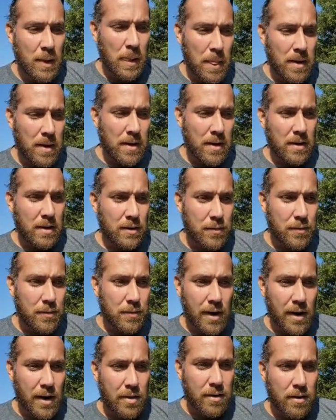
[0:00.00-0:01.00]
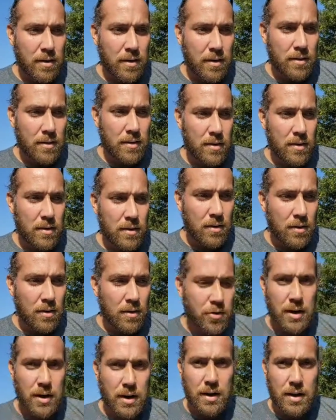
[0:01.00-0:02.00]
His father,
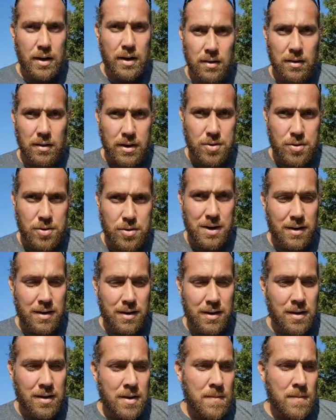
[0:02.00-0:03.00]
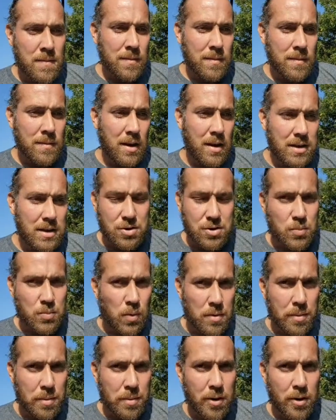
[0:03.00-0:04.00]
created the Learjet, and he's just one
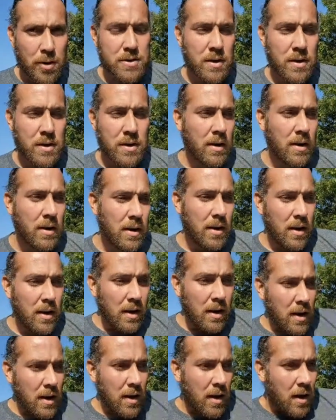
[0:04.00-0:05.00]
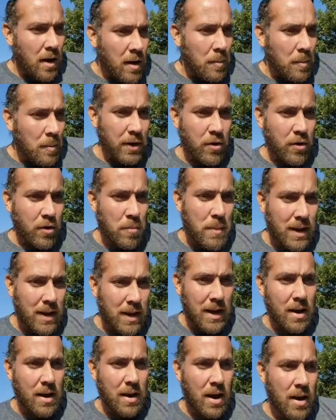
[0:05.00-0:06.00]
person. There are
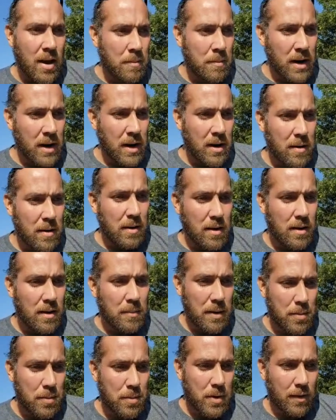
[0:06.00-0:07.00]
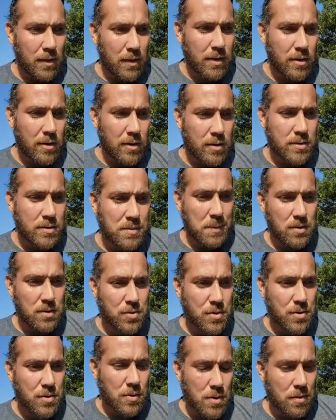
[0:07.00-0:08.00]
many, many people out there who speak
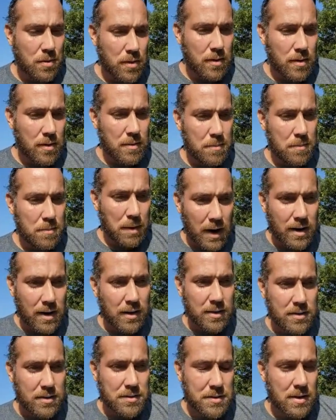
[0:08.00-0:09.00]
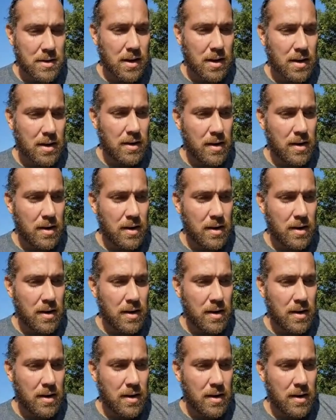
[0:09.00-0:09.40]
truth, pilots, and